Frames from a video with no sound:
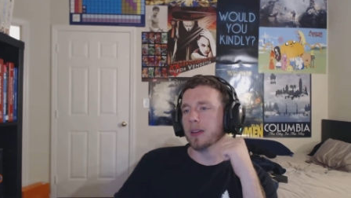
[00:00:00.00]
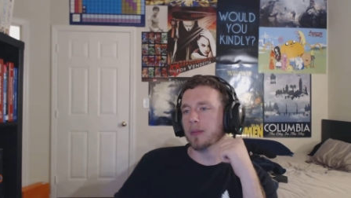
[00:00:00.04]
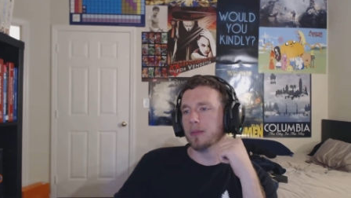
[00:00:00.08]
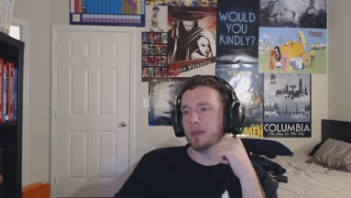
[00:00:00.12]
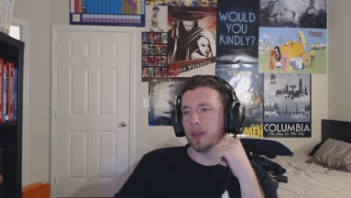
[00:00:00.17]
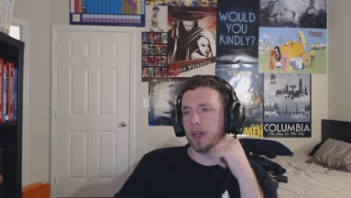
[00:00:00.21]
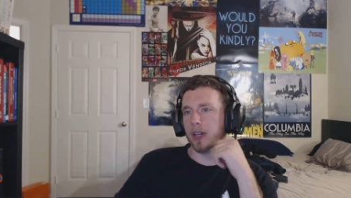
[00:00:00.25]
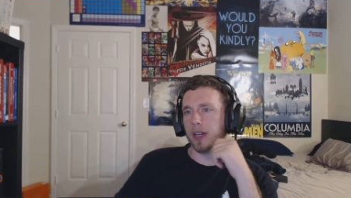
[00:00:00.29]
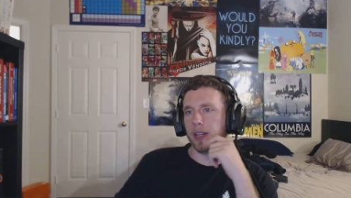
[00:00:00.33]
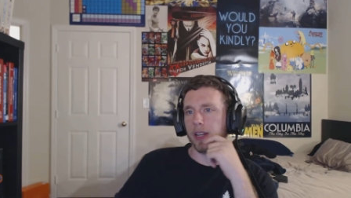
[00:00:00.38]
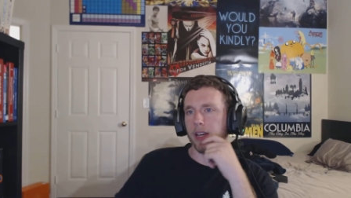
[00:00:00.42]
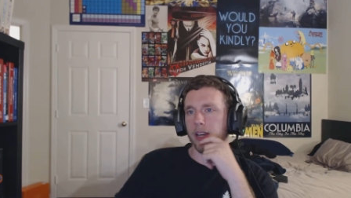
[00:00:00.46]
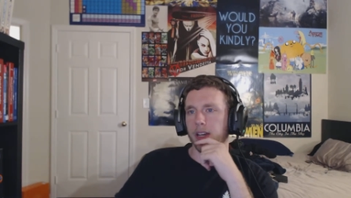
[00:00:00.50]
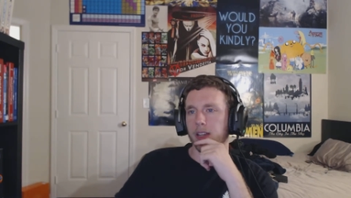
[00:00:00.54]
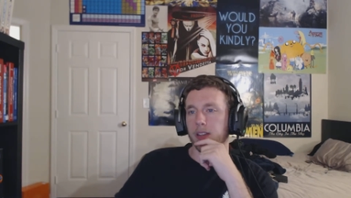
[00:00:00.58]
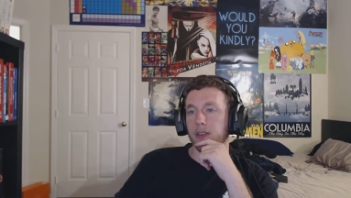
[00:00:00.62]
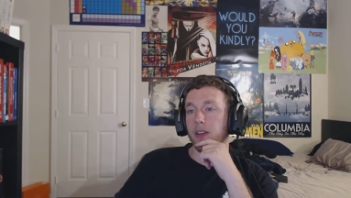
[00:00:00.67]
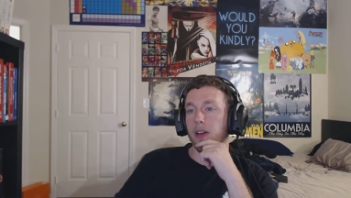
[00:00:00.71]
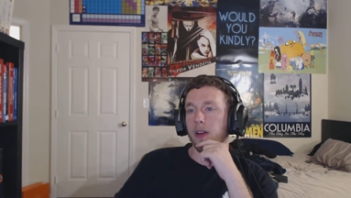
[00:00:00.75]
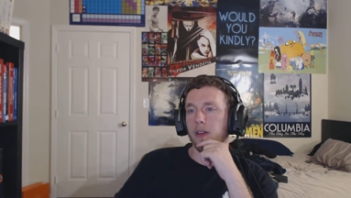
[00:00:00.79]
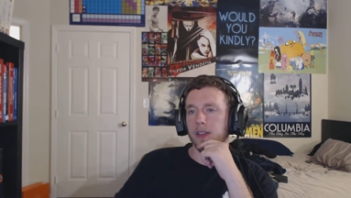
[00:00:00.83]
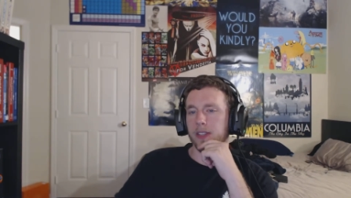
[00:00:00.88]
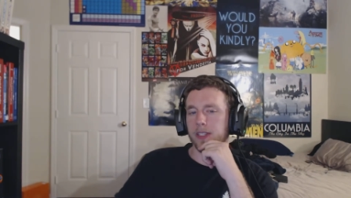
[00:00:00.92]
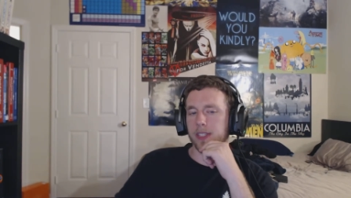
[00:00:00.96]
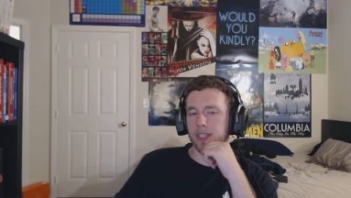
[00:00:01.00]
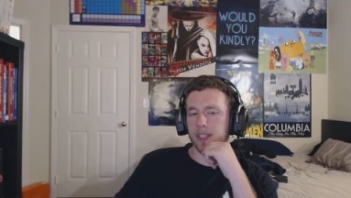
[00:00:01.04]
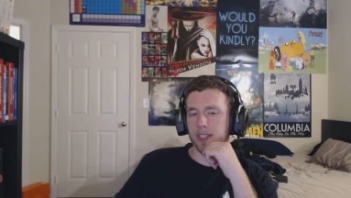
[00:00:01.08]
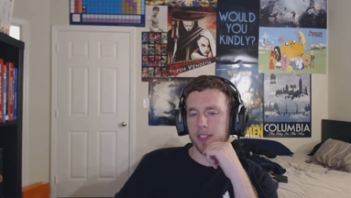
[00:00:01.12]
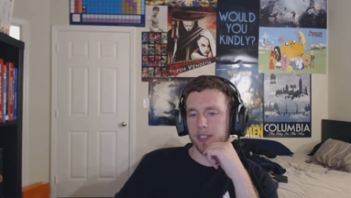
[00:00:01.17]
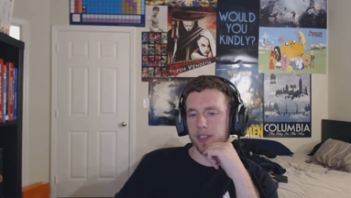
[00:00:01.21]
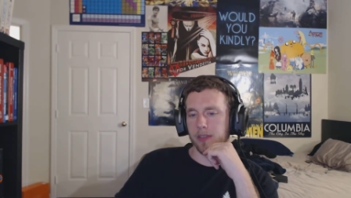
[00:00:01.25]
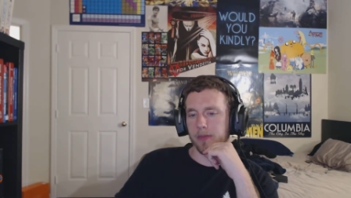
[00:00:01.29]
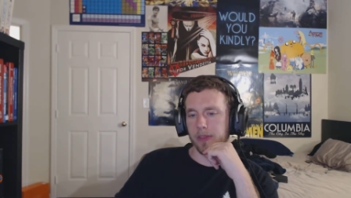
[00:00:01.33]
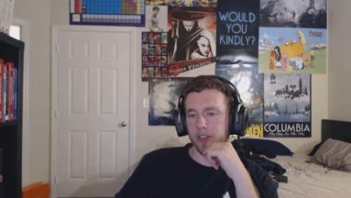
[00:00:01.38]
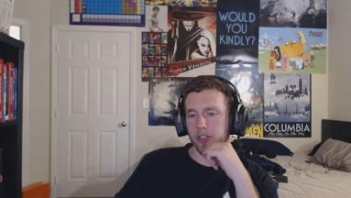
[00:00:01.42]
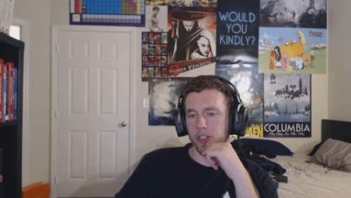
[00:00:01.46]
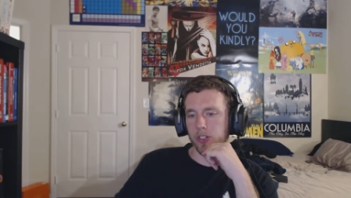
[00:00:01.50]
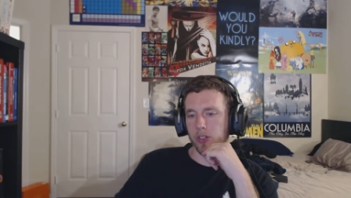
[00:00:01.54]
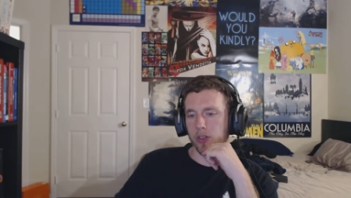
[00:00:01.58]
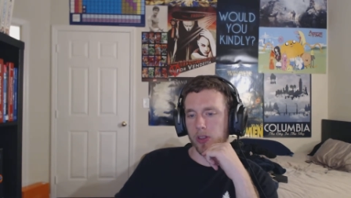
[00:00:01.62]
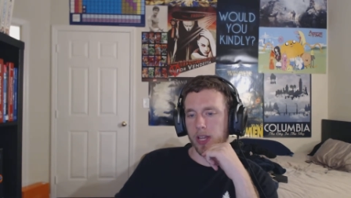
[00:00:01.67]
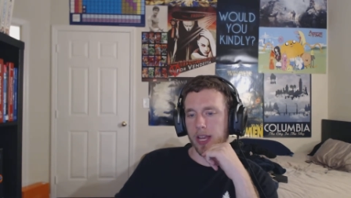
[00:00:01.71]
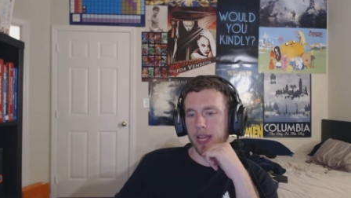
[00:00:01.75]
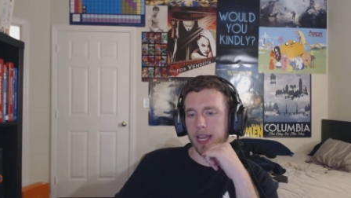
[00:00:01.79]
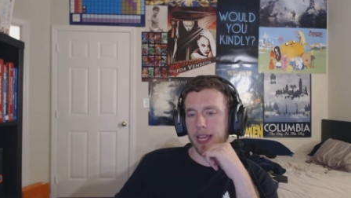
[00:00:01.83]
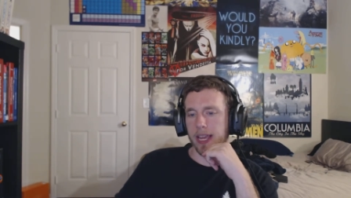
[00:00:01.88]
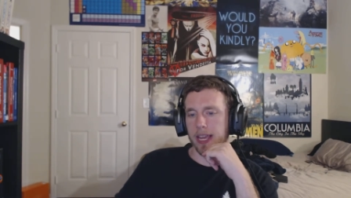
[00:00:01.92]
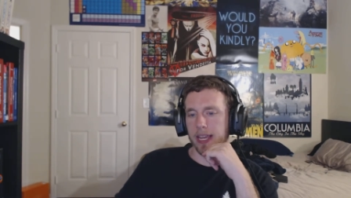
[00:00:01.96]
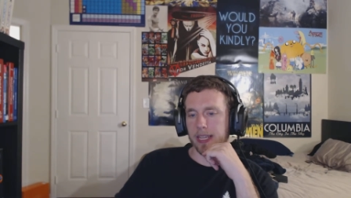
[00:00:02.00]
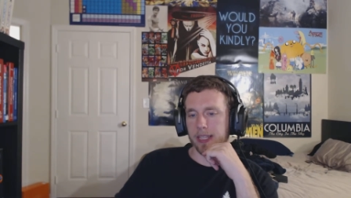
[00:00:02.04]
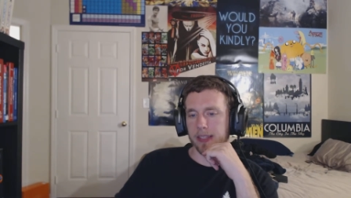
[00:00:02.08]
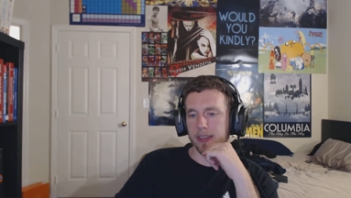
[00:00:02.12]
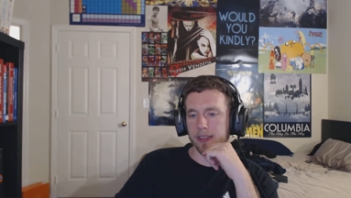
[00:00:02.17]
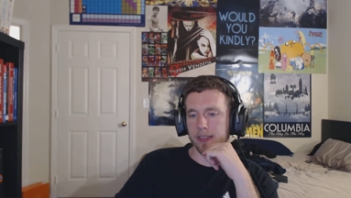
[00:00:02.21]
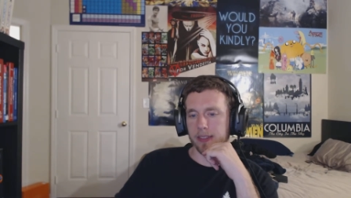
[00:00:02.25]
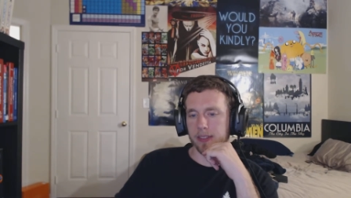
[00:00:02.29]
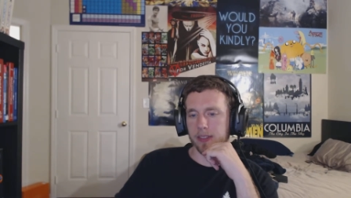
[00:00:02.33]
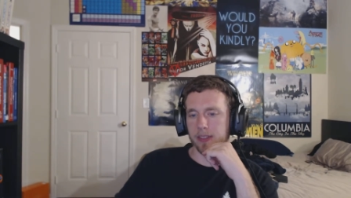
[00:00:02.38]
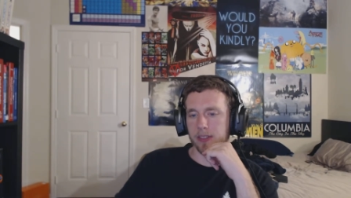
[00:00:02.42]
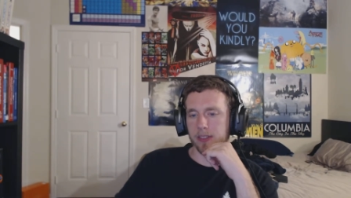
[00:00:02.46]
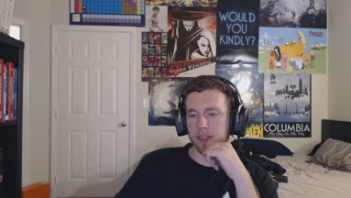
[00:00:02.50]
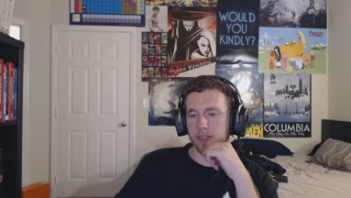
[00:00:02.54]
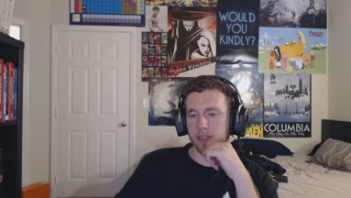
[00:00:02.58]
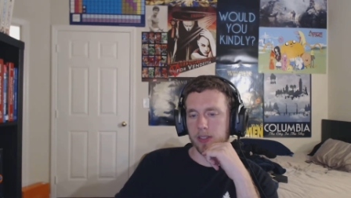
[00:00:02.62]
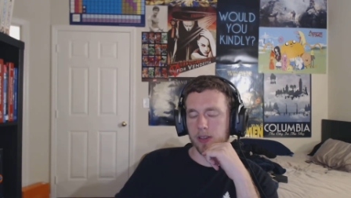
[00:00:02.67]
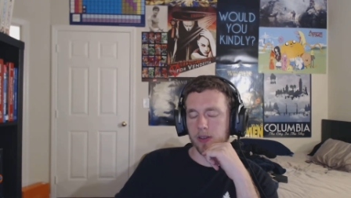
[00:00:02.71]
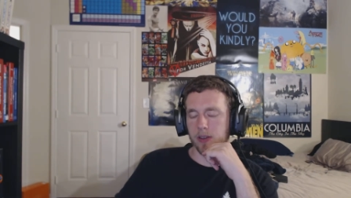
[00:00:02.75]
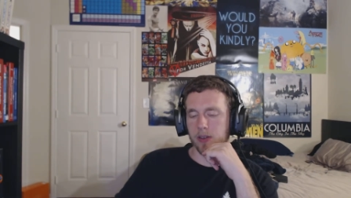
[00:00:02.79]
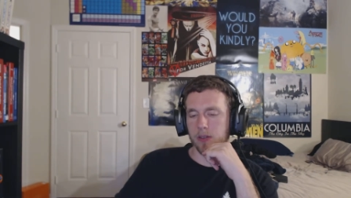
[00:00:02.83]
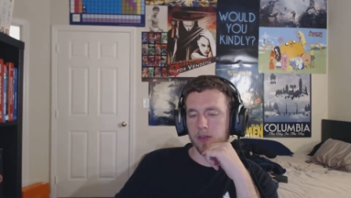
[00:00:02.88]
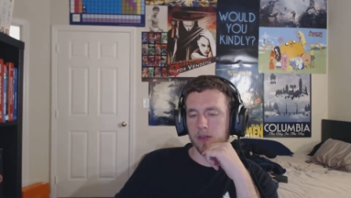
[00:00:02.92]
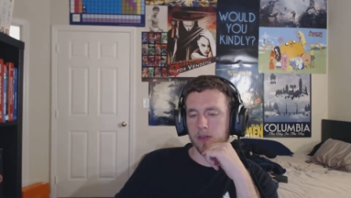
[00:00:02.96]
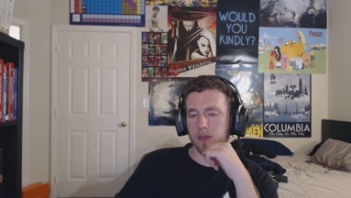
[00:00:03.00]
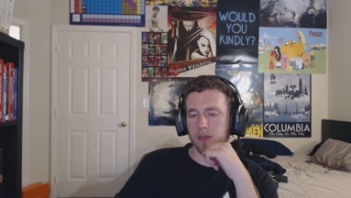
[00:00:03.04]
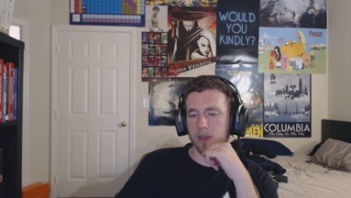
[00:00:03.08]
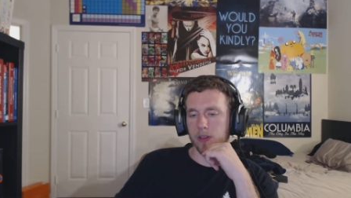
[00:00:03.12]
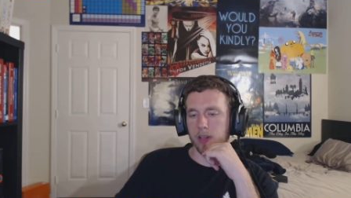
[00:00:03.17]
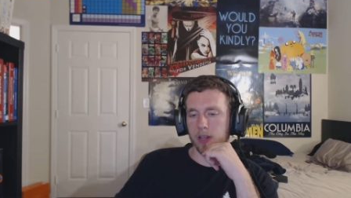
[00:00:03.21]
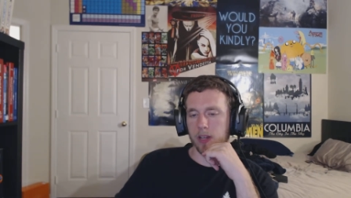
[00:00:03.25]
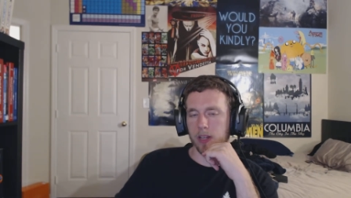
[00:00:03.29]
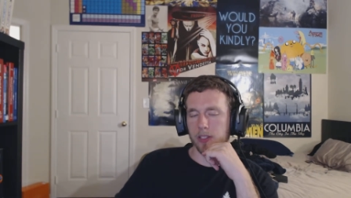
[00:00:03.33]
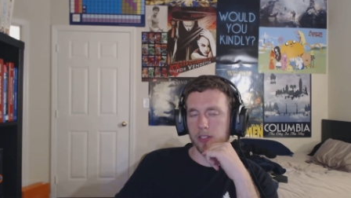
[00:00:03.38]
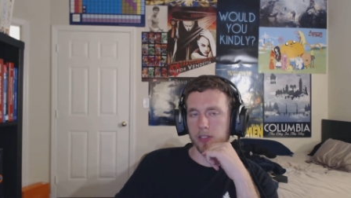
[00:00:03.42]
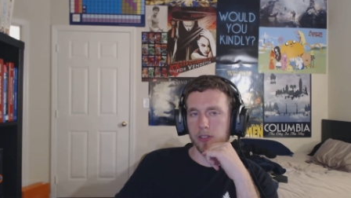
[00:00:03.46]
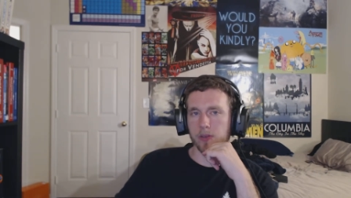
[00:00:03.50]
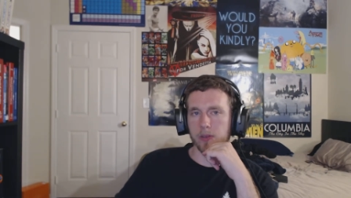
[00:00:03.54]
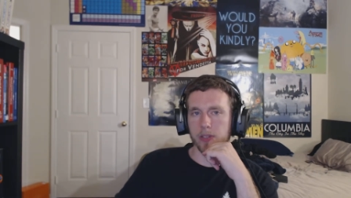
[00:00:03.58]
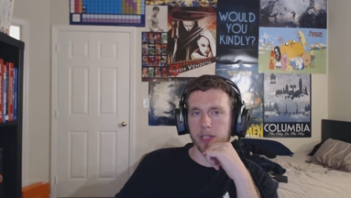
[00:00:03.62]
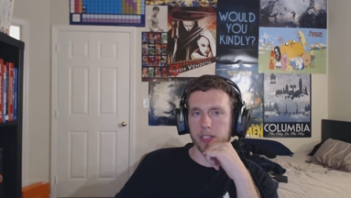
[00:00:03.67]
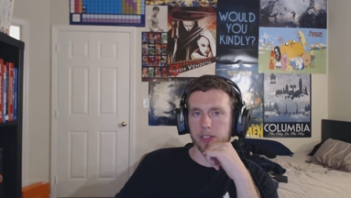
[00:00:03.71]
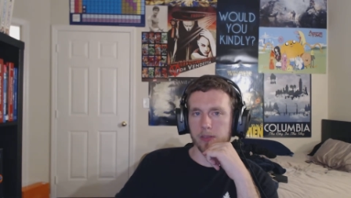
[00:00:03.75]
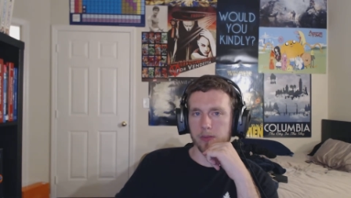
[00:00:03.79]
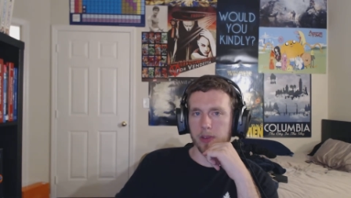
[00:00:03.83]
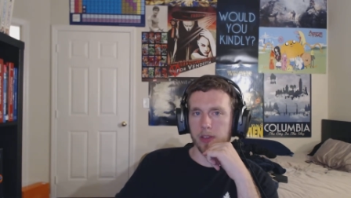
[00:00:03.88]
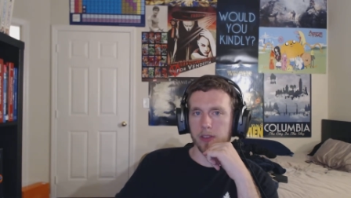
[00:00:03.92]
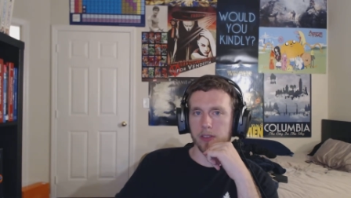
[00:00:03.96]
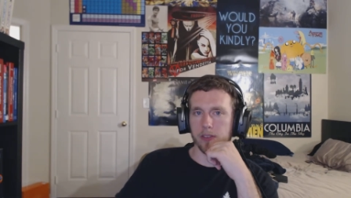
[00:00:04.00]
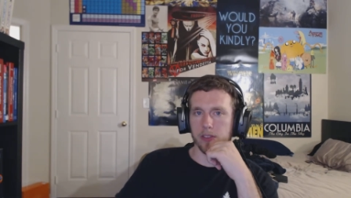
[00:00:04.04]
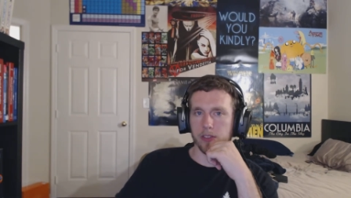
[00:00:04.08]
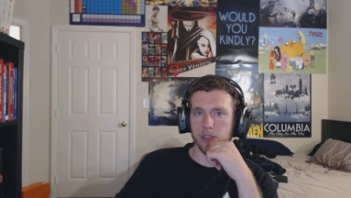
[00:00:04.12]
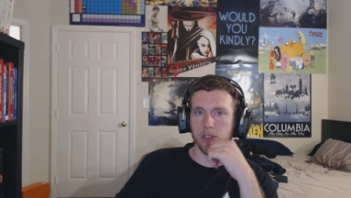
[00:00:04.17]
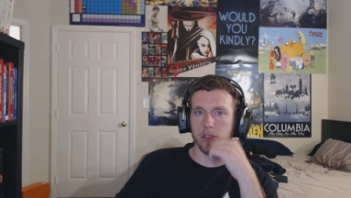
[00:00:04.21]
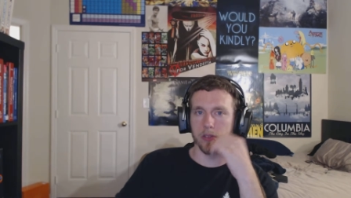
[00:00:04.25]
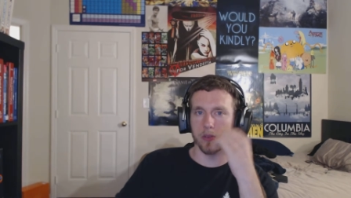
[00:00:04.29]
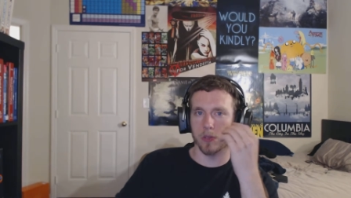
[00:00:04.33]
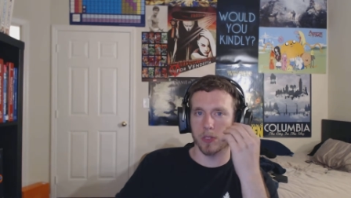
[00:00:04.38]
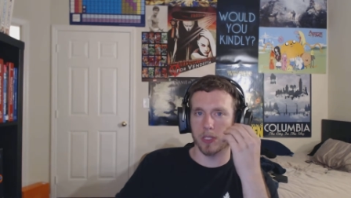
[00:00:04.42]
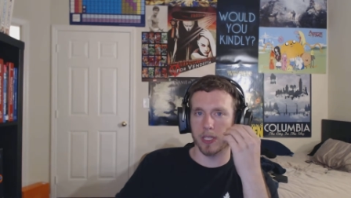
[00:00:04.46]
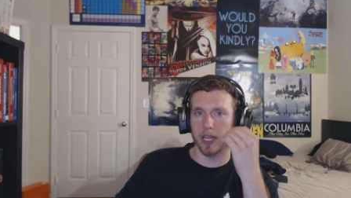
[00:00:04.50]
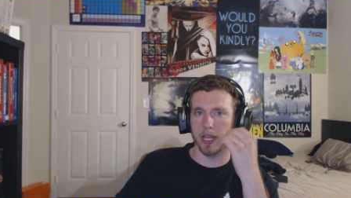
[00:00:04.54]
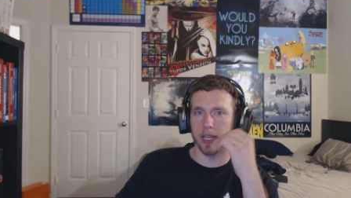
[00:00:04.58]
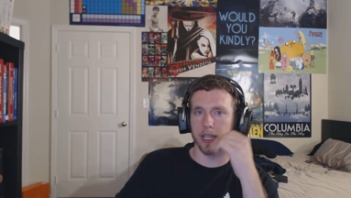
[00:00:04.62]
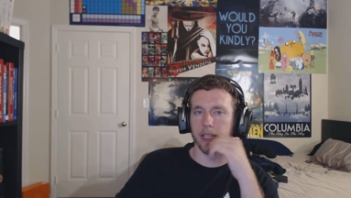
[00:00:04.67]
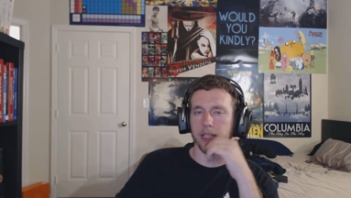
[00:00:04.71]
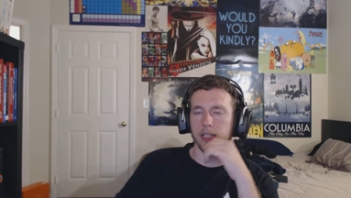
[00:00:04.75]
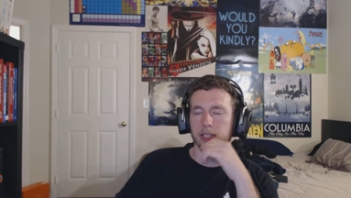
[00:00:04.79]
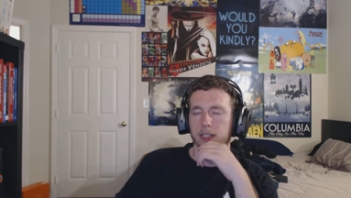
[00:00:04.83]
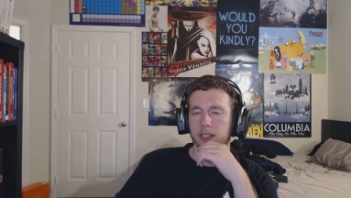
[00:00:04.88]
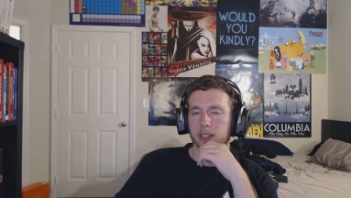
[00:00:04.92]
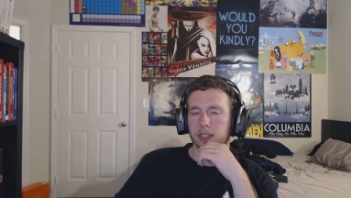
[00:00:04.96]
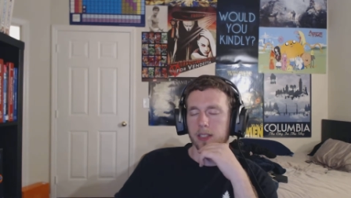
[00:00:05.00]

But uh, no, it's it's going to be July eighth, so uh, two days from now this Tuesday.